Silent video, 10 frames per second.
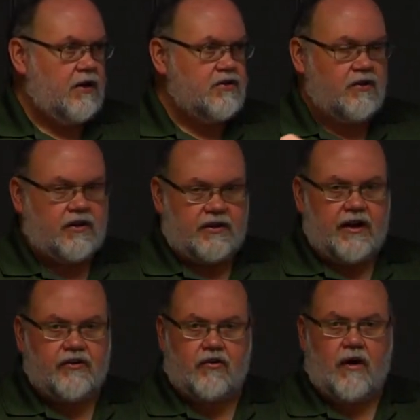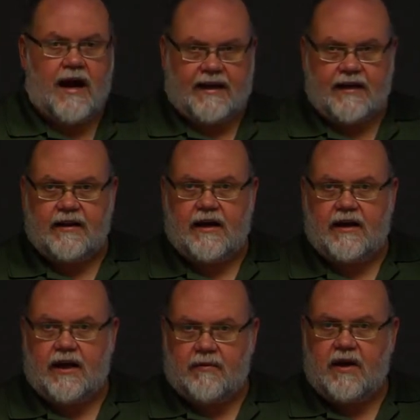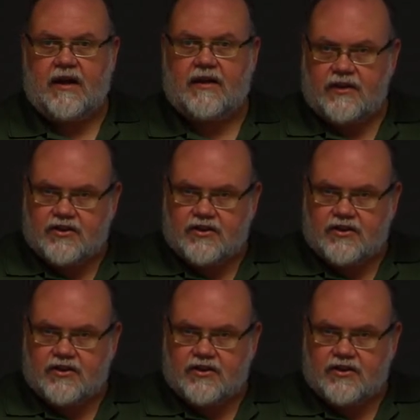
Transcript: So that they're tracking that and making